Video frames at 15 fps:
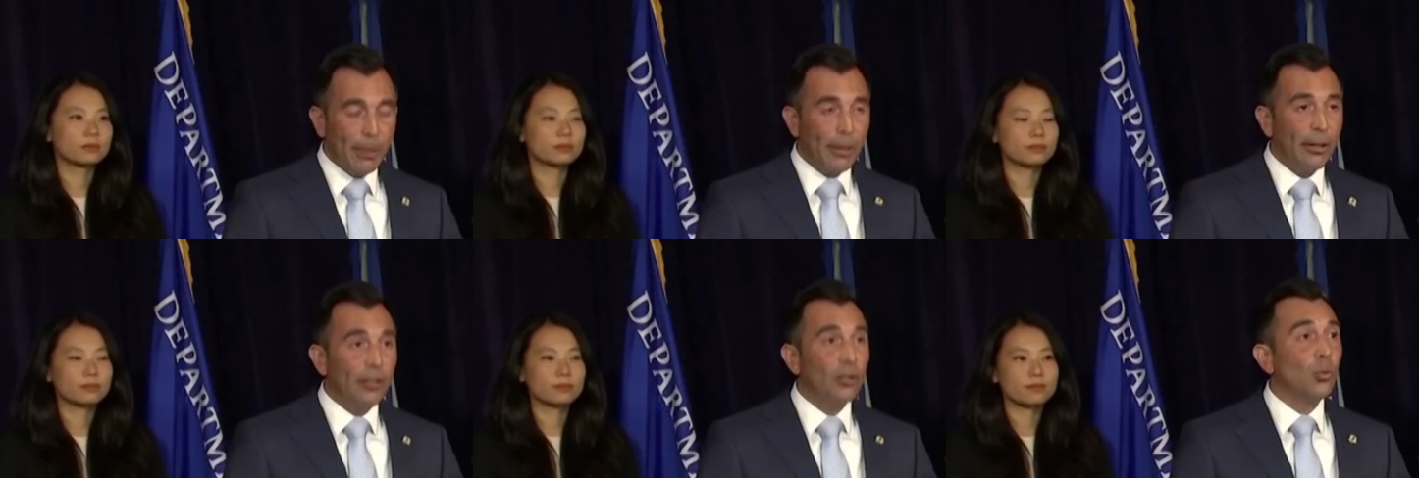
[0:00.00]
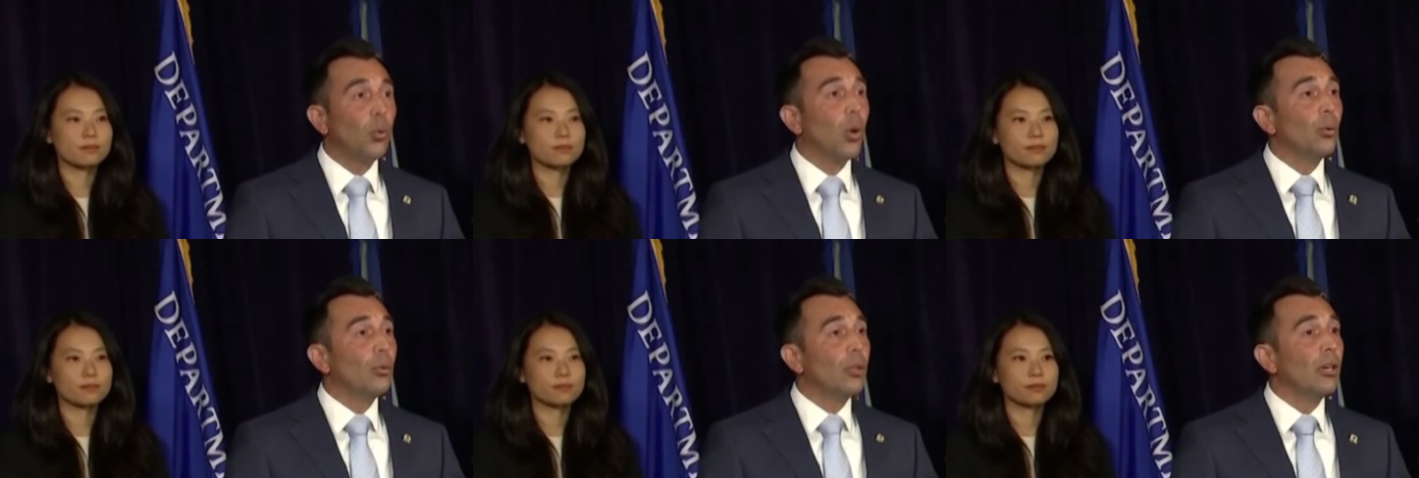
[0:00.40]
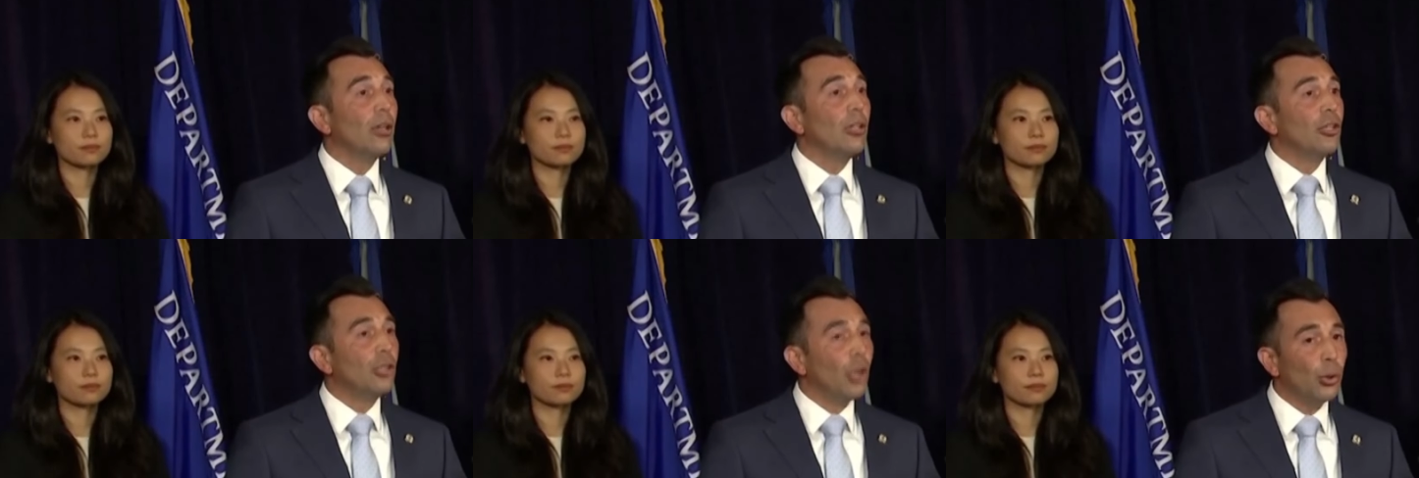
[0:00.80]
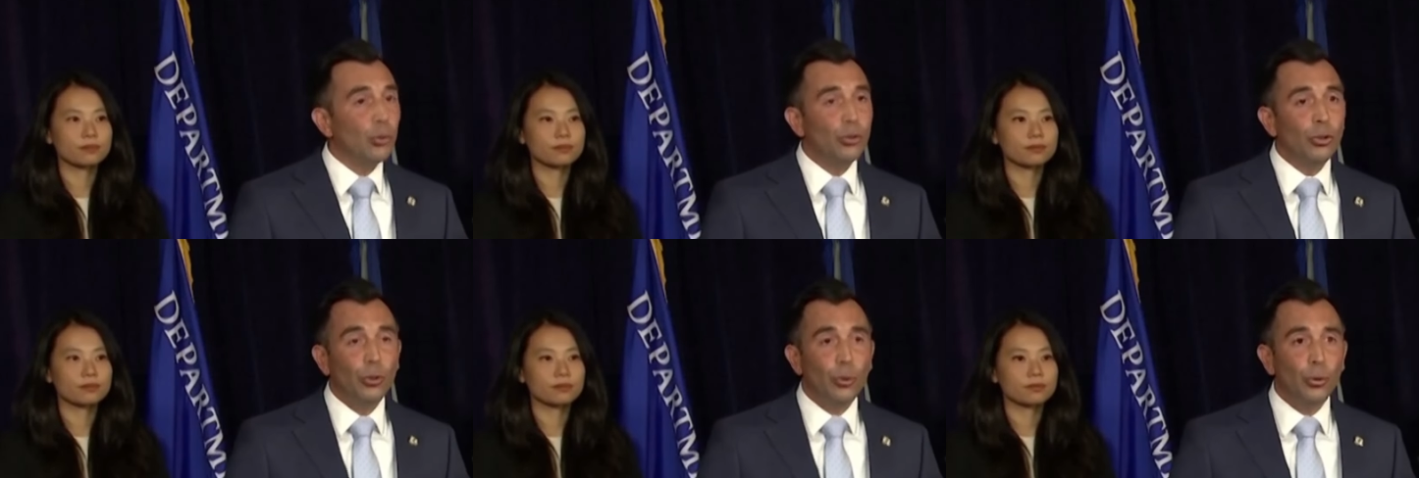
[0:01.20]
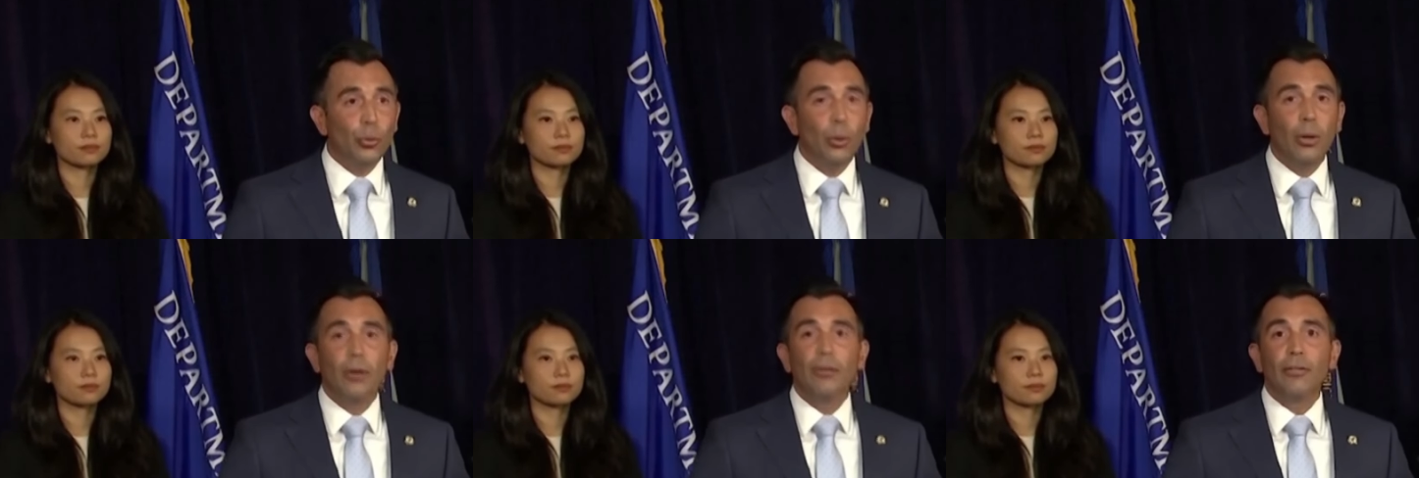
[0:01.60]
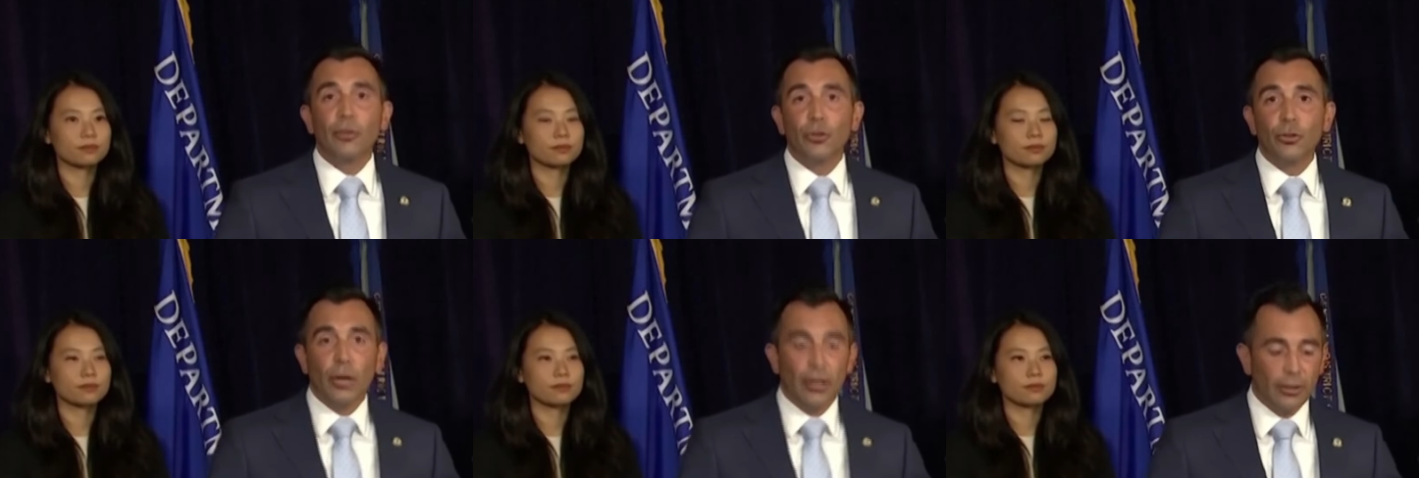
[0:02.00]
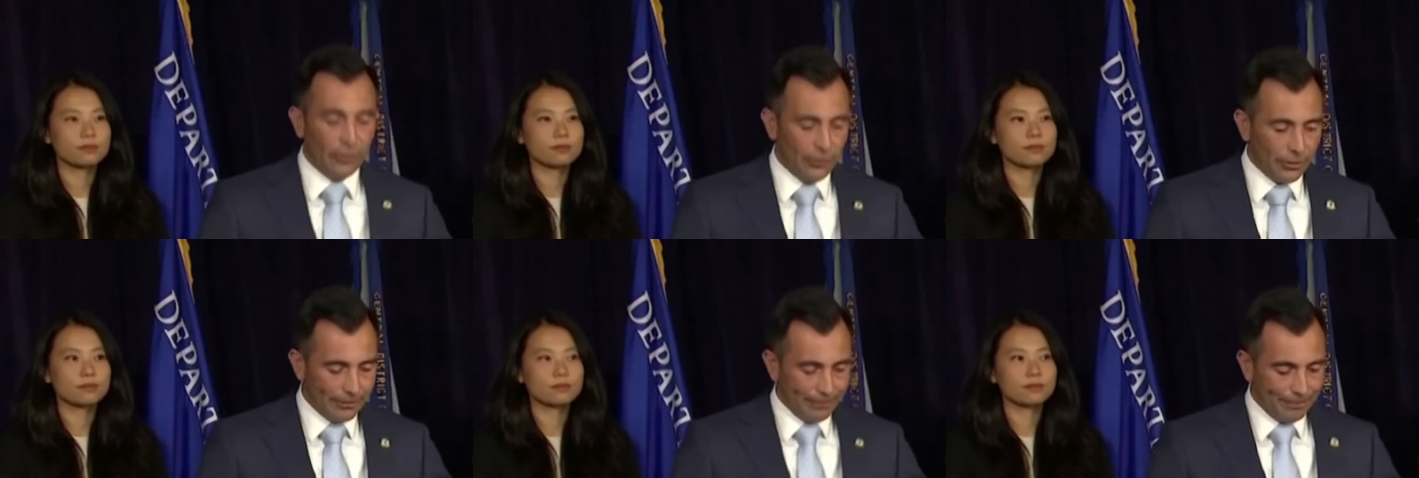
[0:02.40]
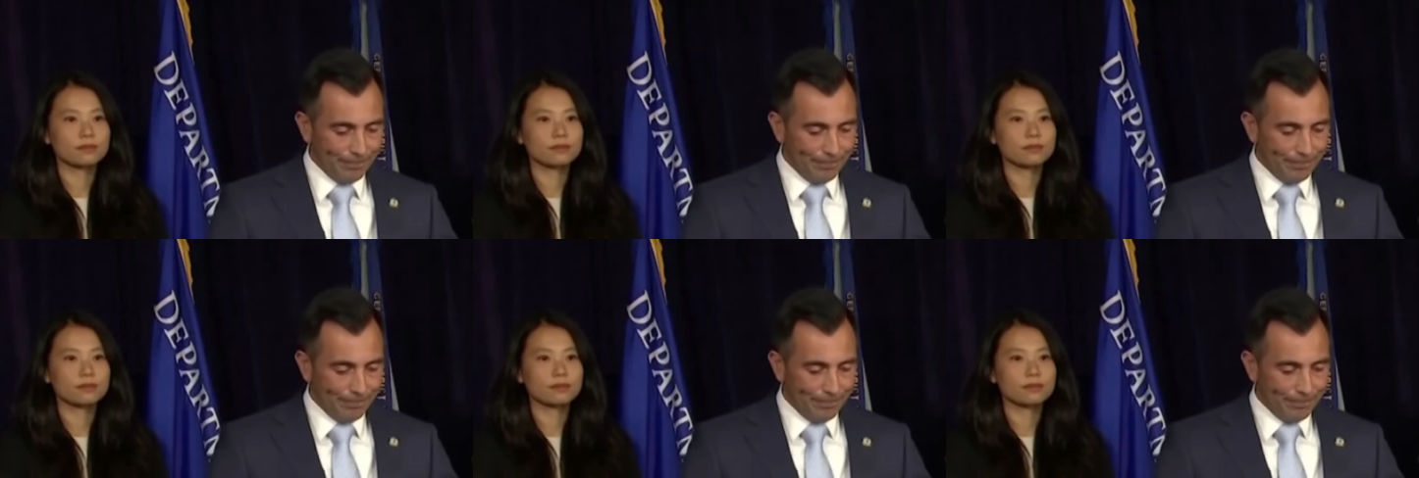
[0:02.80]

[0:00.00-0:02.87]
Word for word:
Speaker 1: Perry's, quote, go to for drugs.